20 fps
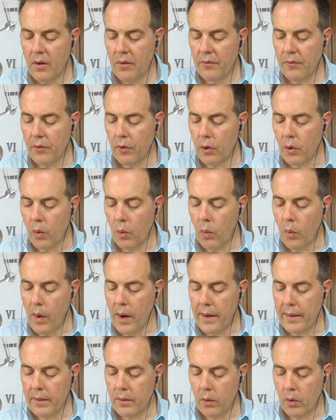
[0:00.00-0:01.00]
For
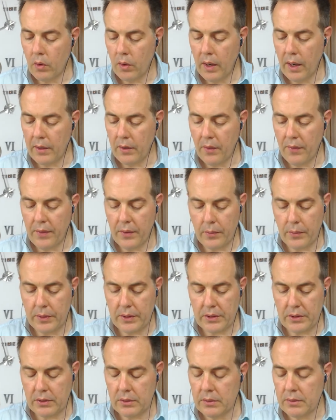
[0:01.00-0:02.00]
one or another
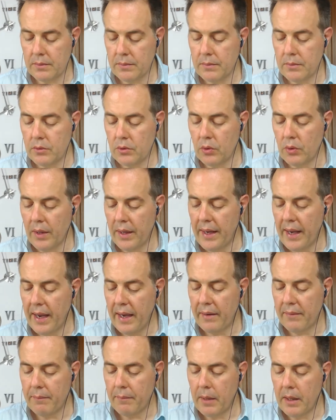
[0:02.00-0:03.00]
reason, today I
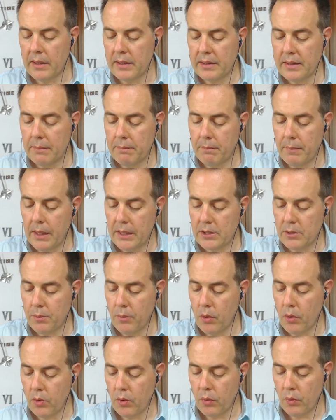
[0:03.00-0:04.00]
have much
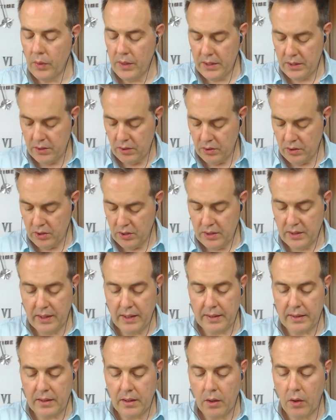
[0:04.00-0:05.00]
more questions
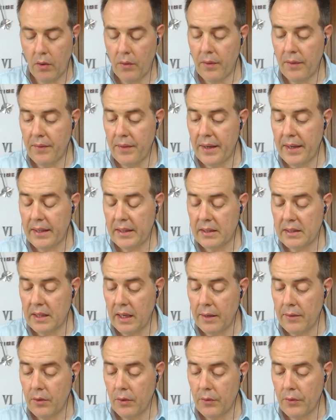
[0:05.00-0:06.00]
than other days.
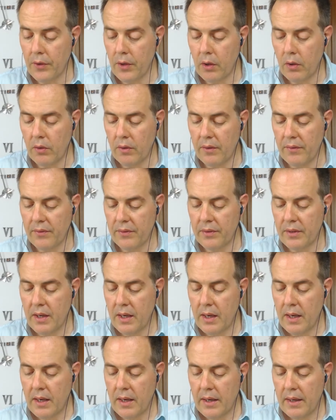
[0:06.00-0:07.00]
I don't know if
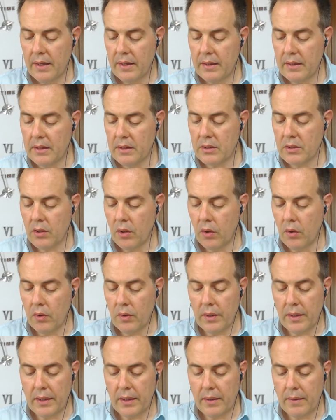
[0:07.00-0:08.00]
it is
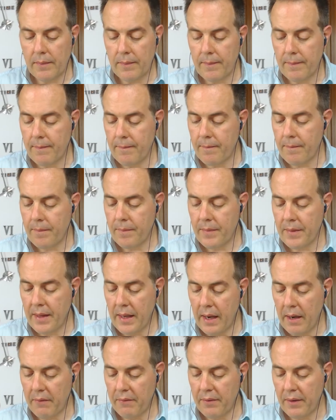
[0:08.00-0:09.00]
only
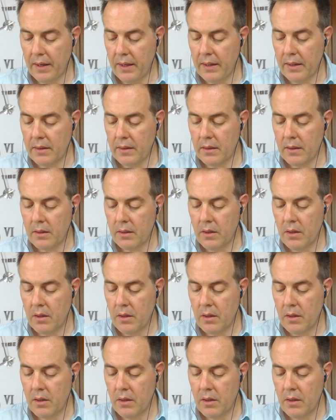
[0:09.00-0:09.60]
a feeling.